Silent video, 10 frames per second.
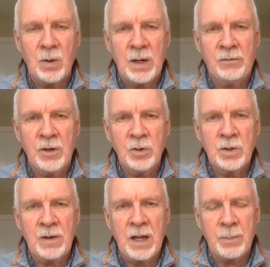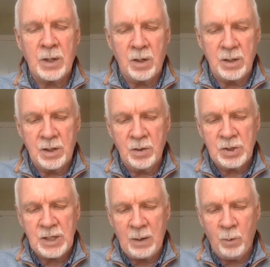if you develop you
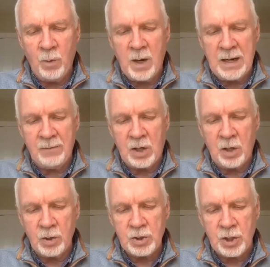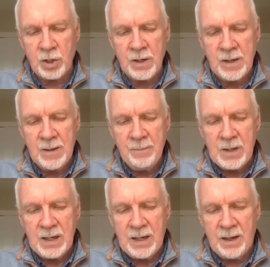say, we want to have a culture
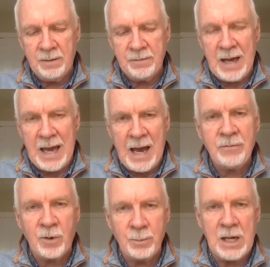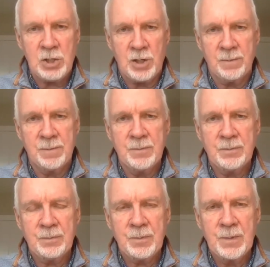of affirmation
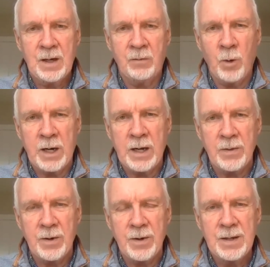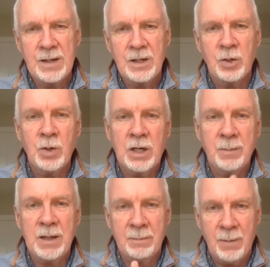of one another. You need to
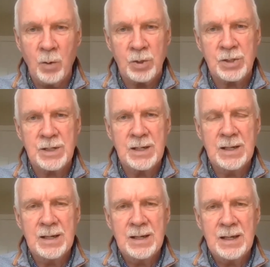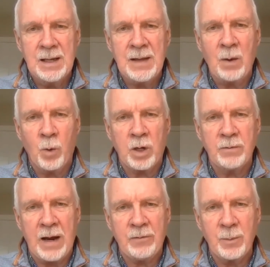be the most in that work of
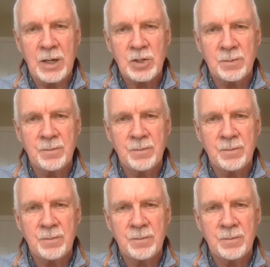affirmation.